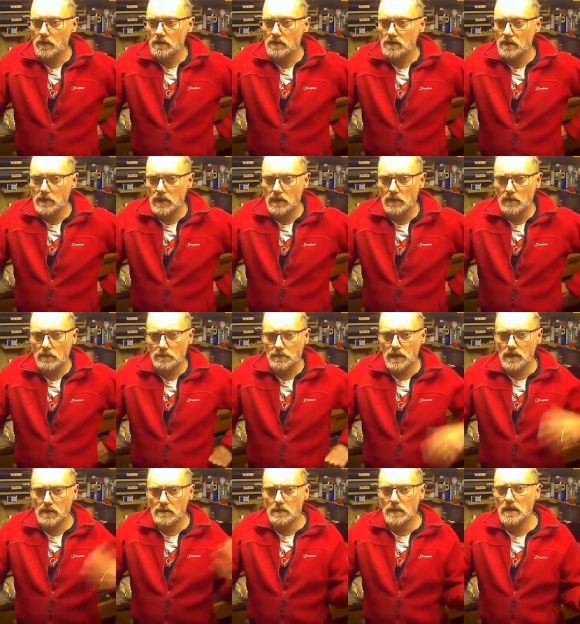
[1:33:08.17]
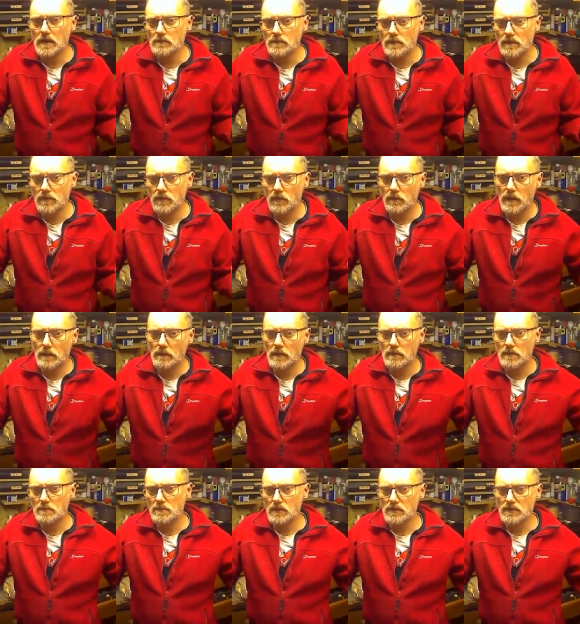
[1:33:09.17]
So we don't want to bring them in. We thought about
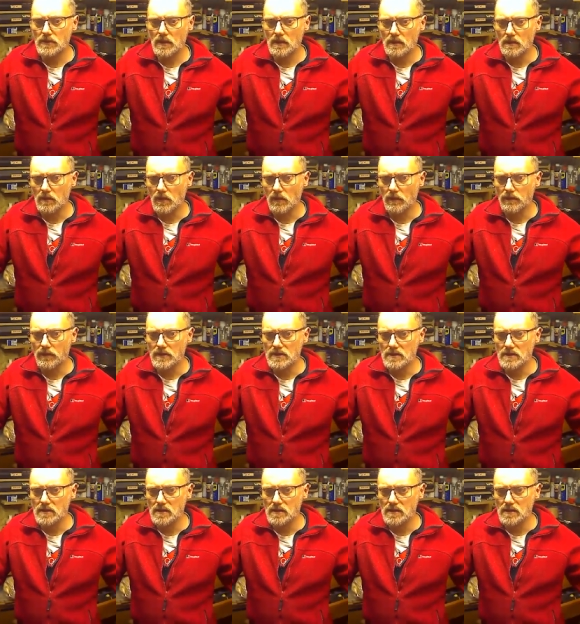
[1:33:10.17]
maybe building a little office